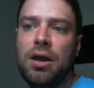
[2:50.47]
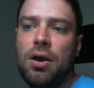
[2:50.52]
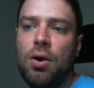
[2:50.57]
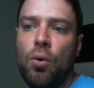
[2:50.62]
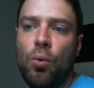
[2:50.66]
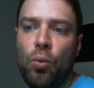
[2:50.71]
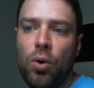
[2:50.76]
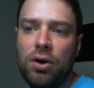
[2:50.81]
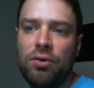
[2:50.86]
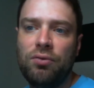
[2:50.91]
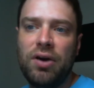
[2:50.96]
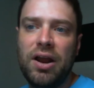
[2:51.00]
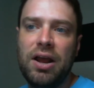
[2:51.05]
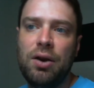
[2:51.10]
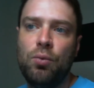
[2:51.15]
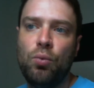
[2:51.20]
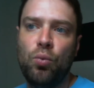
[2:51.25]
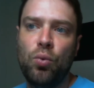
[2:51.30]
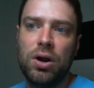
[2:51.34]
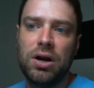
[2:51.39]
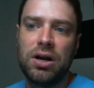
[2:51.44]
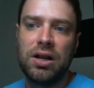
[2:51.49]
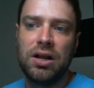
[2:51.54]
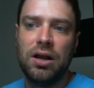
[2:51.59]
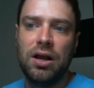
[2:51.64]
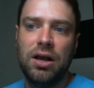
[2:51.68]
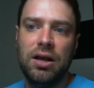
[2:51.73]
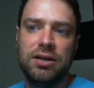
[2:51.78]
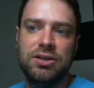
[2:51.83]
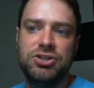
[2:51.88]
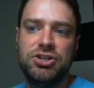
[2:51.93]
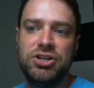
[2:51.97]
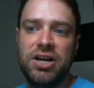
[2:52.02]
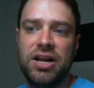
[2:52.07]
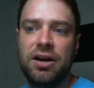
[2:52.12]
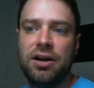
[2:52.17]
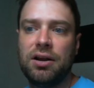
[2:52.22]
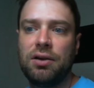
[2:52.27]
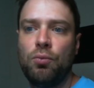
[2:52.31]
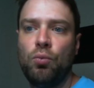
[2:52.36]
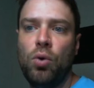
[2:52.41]
1 red, 1
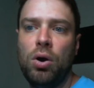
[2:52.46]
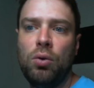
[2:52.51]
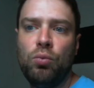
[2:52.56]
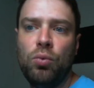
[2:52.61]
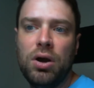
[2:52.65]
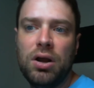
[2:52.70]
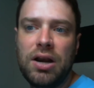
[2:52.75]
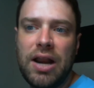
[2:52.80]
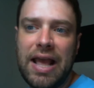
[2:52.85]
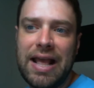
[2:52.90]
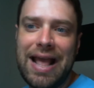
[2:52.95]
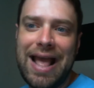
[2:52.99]
generic, 1/1.